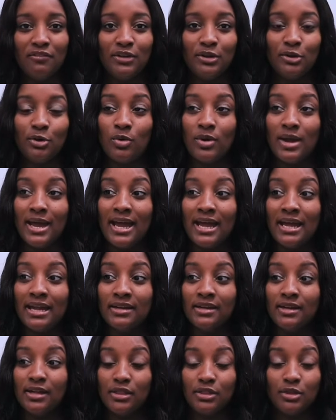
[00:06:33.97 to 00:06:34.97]
you know,
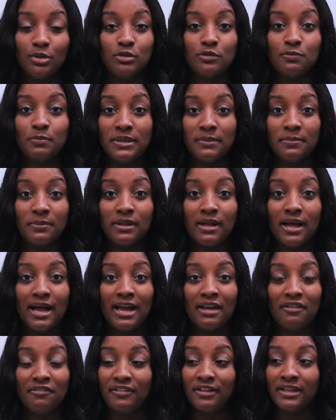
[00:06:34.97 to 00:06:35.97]
and those people
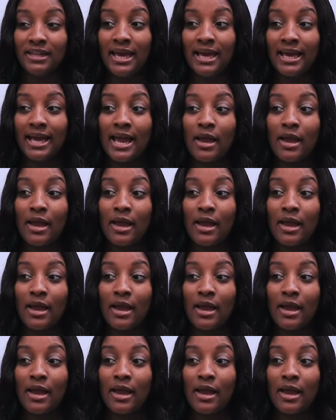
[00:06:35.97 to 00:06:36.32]
I feel like